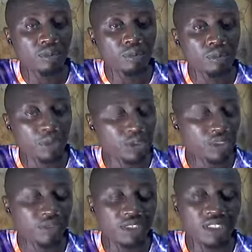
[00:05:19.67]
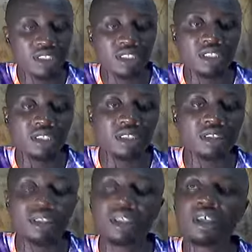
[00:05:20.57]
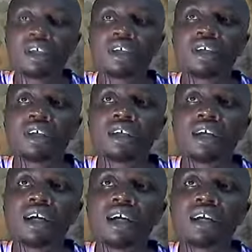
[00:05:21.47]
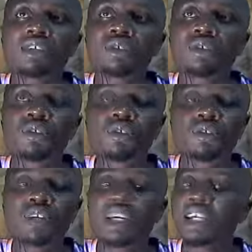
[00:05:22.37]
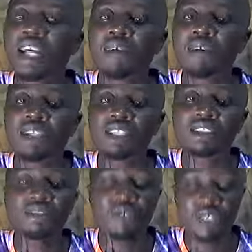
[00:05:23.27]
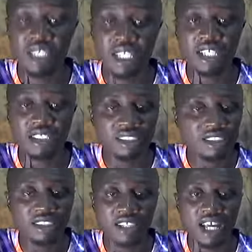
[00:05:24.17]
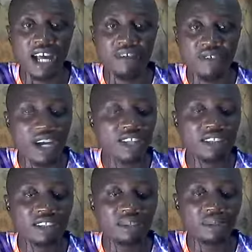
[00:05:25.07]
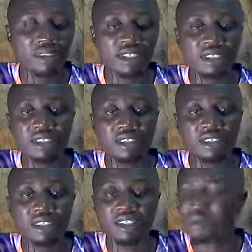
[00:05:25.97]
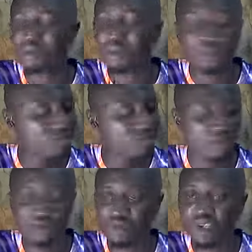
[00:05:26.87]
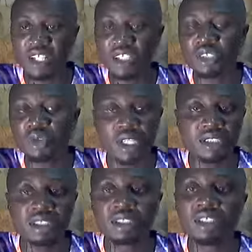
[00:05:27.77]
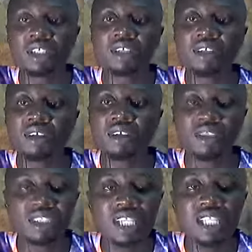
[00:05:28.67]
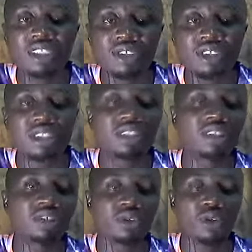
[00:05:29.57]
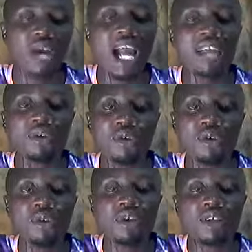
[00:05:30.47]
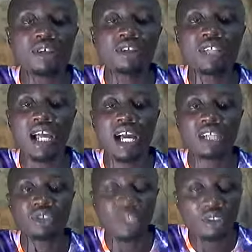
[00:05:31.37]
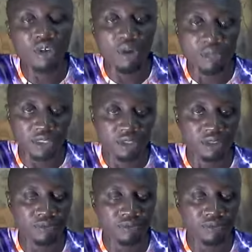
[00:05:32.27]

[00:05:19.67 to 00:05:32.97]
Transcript: Pojo V6 engines. So I have honestly for years I've had experience various ways concerning those engines. So I know there are shortcomings